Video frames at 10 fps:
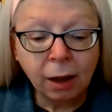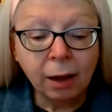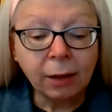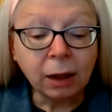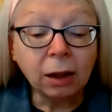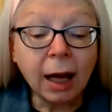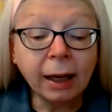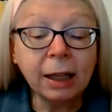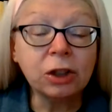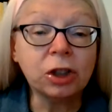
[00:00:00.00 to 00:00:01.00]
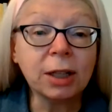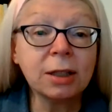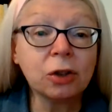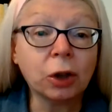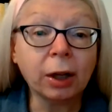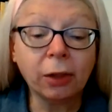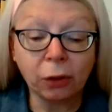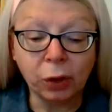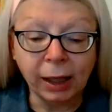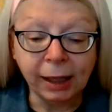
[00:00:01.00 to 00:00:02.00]
The clock had just struck
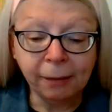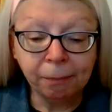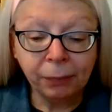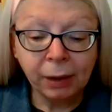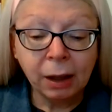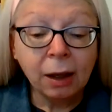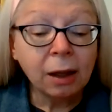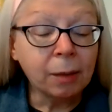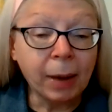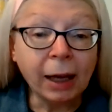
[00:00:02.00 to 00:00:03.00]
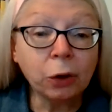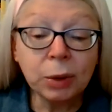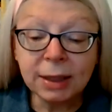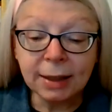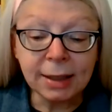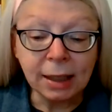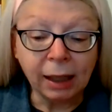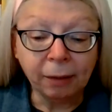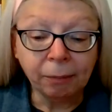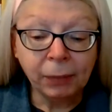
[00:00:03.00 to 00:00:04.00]
3. The banker was
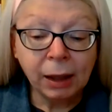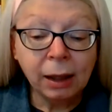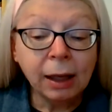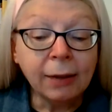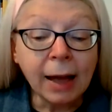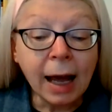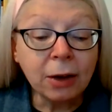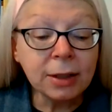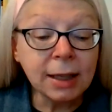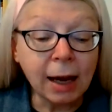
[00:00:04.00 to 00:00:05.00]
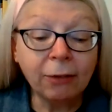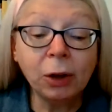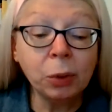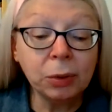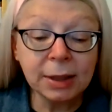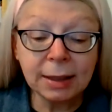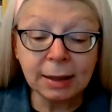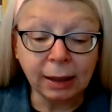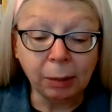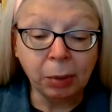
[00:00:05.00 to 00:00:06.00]
listening. In the house, everyone was
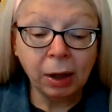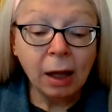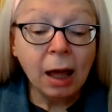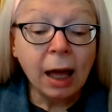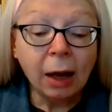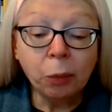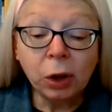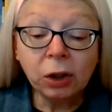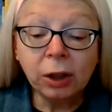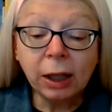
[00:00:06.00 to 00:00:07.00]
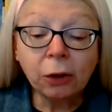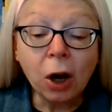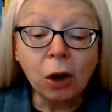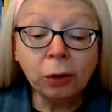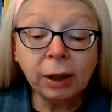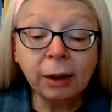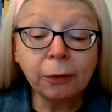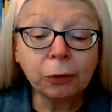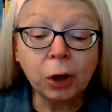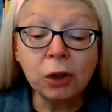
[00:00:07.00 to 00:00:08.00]
asleep, and one could hear only the
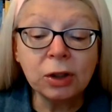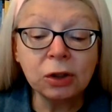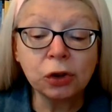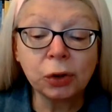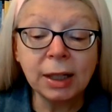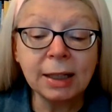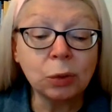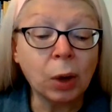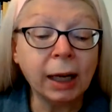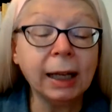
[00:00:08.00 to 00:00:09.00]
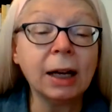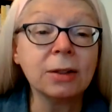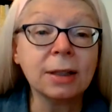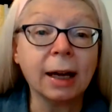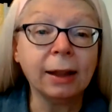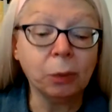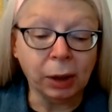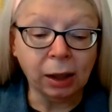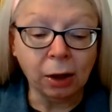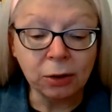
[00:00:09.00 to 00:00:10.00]
frozen trees whining outside the
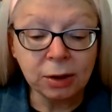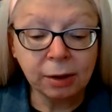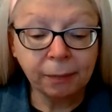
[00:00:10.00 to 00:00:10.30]
windows.